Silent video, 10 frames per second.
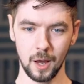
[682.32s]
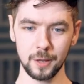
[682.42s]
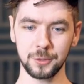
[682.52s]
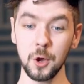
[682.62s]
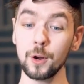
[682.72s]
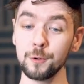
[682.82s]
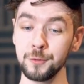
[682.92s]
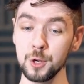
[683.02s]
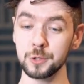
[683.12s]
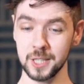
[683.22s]
I thought of
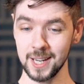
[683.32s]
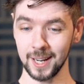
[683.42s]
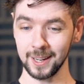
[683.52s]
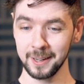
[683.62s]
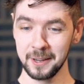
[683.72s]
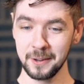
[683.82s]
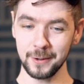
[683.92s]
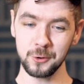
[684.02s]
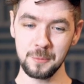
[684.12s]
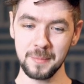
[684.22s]
you today.
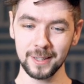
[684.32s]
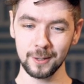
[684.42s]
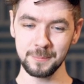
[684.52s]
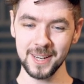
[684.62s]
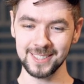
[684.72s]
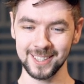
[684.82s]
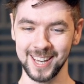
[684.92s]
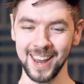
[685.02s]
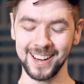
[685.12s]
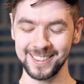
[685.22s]
It reminded me to
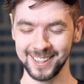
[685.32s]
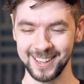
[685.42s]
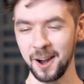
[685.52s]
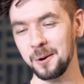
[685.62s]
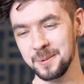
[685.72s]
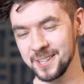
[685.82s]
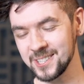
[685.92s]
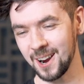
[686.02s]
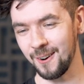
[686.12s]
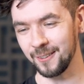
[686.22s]
take the
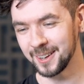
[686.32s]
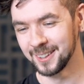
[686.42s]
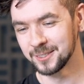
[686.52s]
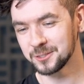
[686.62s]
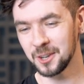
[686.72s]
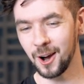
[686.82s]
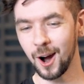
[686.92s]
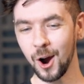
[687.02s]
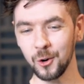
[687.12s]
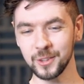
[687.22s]
garbage out.
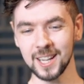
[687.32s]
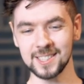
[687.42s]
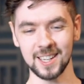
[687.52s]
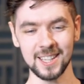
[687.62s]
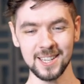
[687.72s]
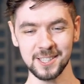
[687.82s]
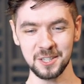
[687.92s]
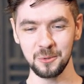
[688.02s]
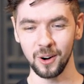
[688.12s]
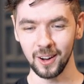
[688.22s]
Oh, that's an
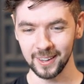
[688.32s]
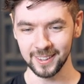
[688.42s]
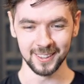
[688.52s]
easy one.